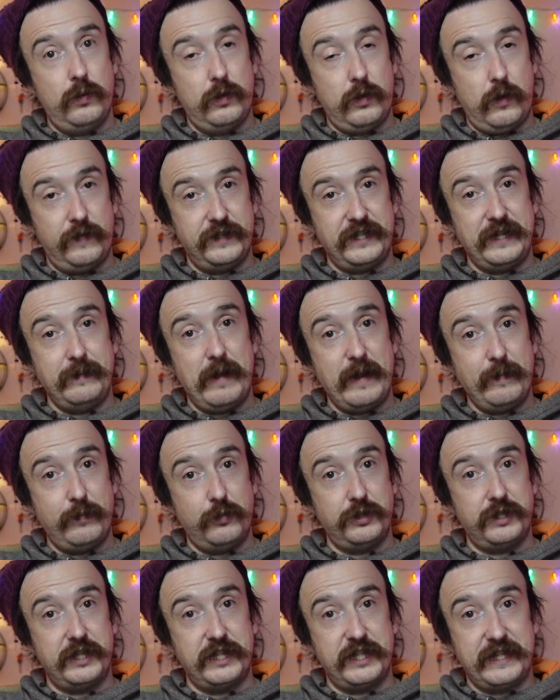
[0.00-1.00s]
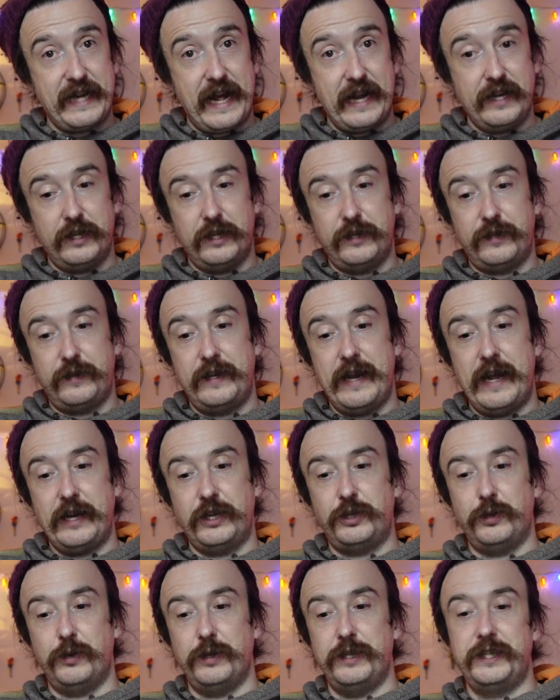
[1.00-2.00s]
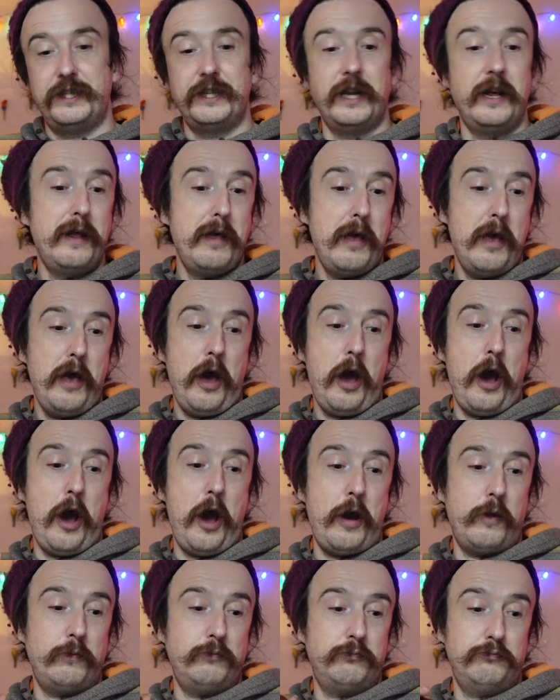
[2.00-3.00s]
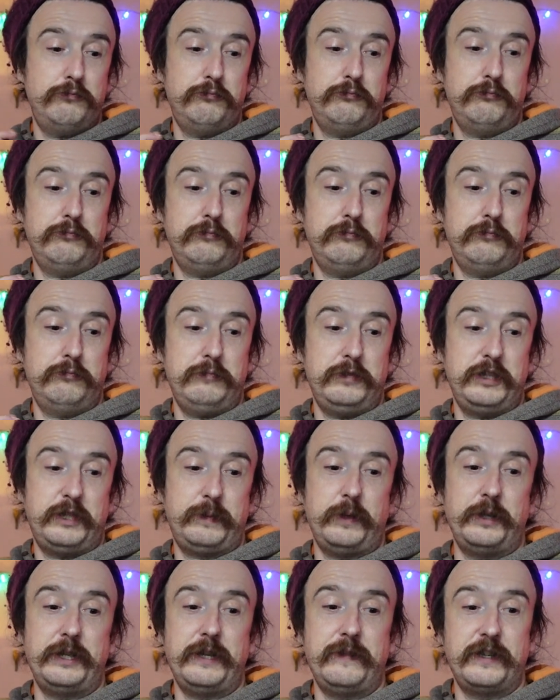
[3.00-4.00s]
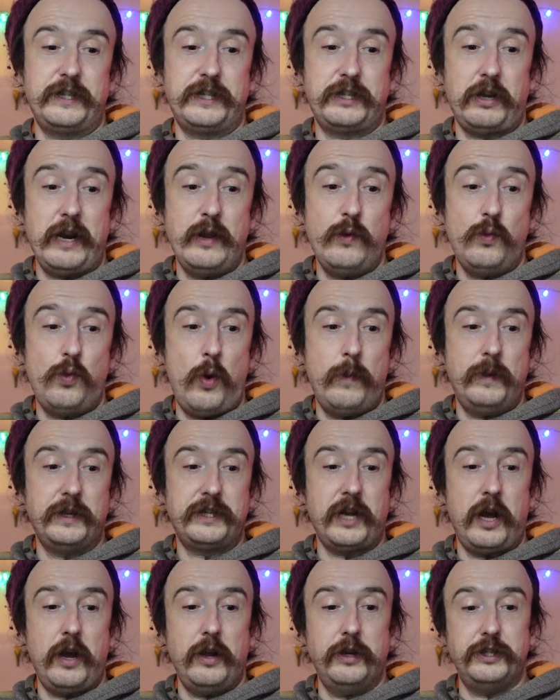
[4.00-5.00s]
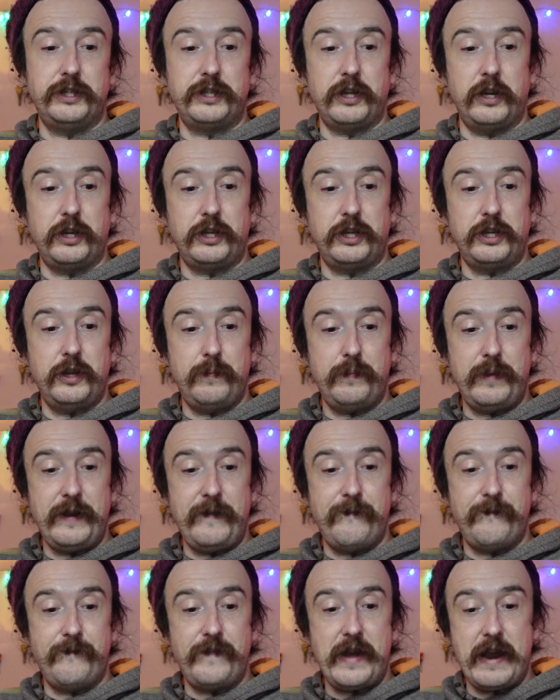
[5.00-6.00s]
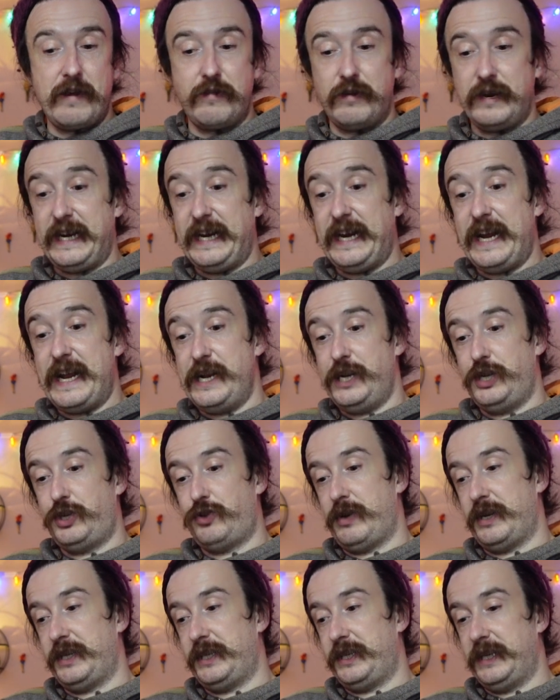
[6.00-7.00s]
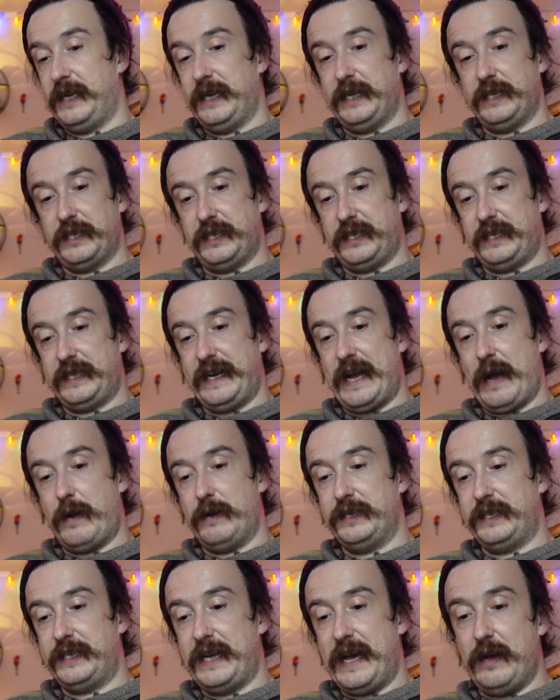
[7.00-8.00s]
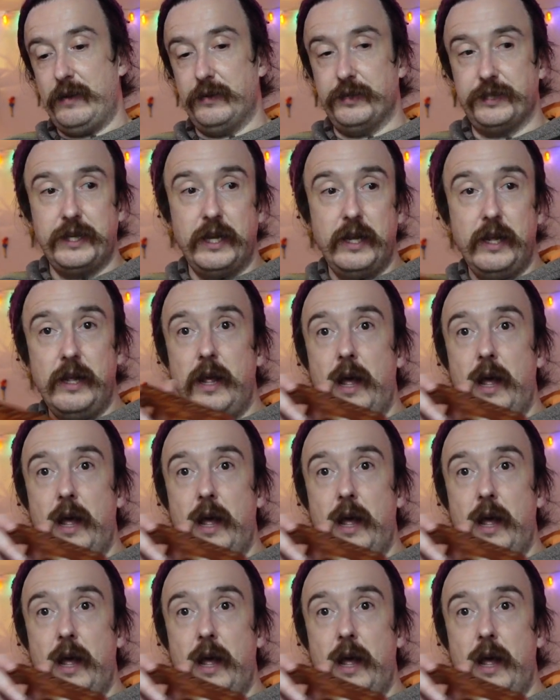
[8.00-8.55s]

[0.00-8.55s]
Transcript: Obviously maple's the standard neck choice. Um, supposed to have a slightly warmer tone, so it could be very interesting to see how it sounds.